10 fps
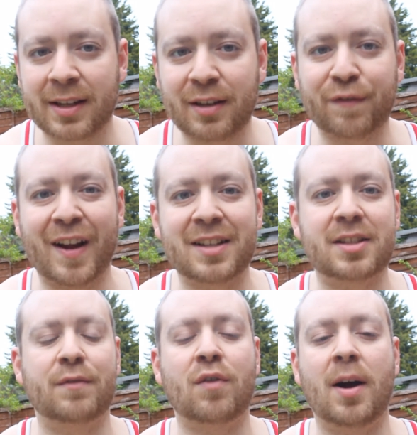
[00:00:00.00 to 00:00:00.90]

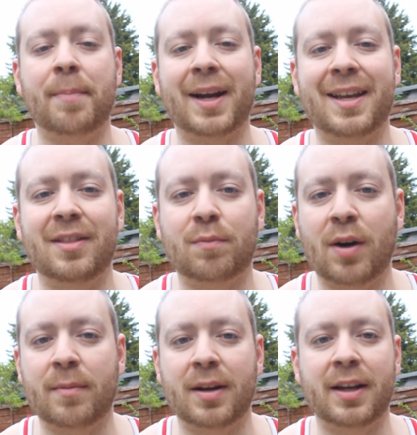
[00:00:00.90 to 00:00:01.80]
defensive right back in the
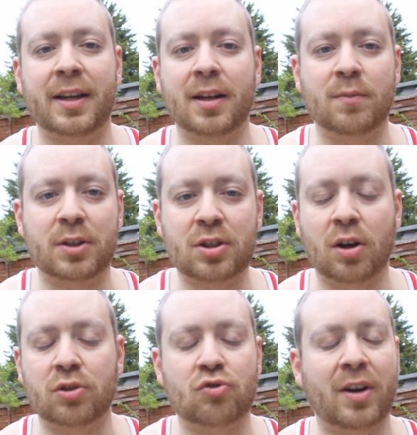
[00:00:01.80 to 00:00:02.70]
Premier League and would
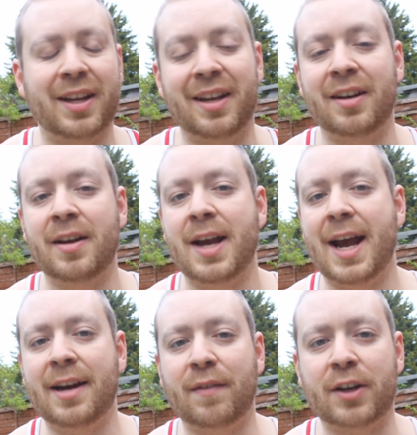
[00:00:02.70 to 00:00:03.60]
slot straight in
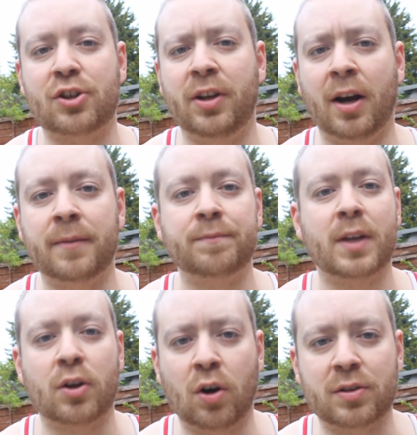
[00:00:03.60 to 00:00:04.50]
ahead of Ashley Young.
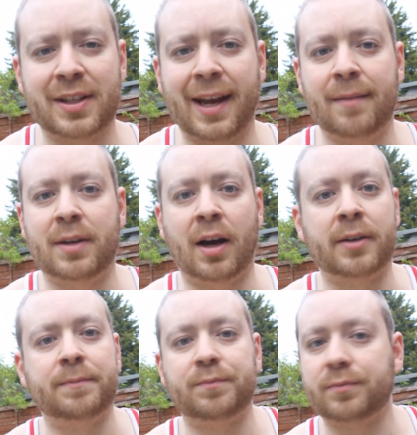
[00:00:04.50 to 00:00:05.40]
Got to get him
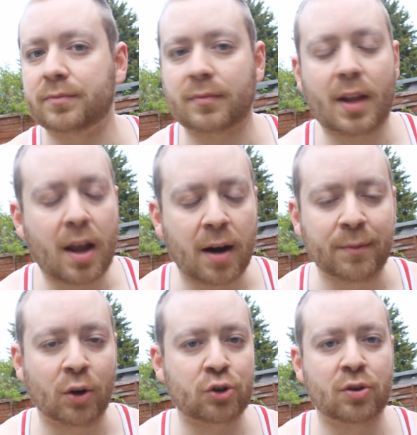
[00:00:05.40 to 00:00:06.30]
done. I'm
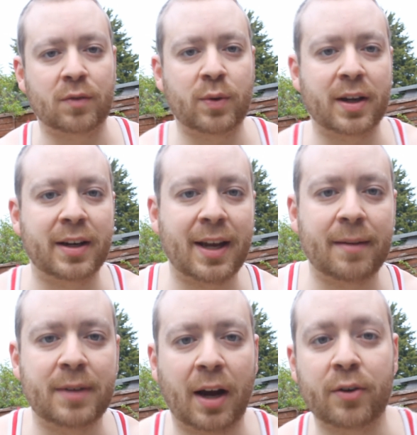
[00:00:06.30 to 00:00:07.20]
not sure if we're going to get
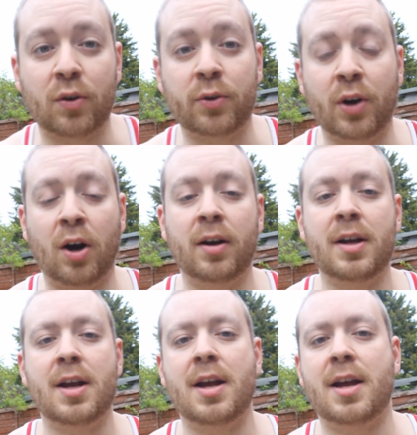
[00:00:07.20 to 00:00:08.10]
him done or not.
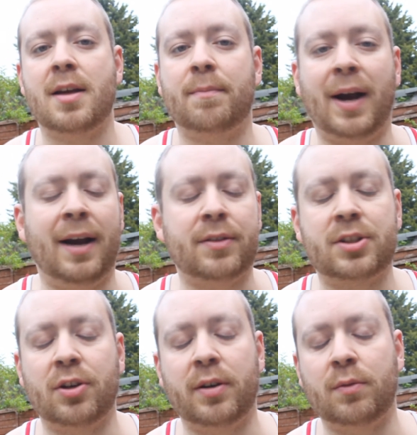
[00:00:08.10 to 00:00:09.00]
Bale. The
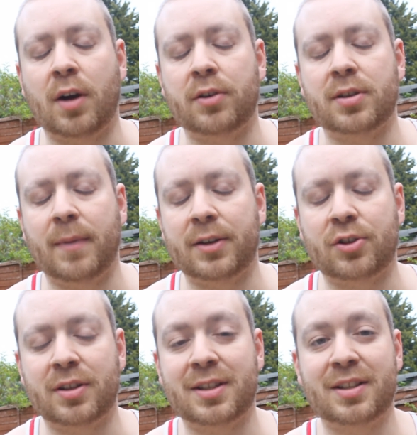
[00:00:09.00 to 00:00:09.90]
two will go to
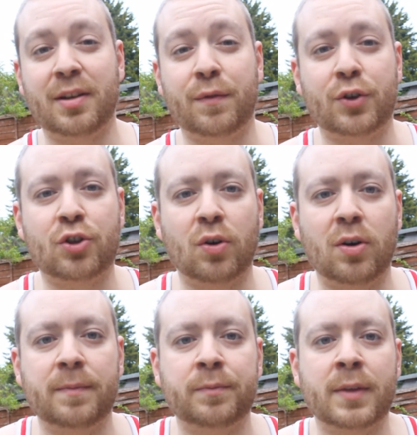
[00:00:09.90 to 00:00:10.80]
Manchester City for sure.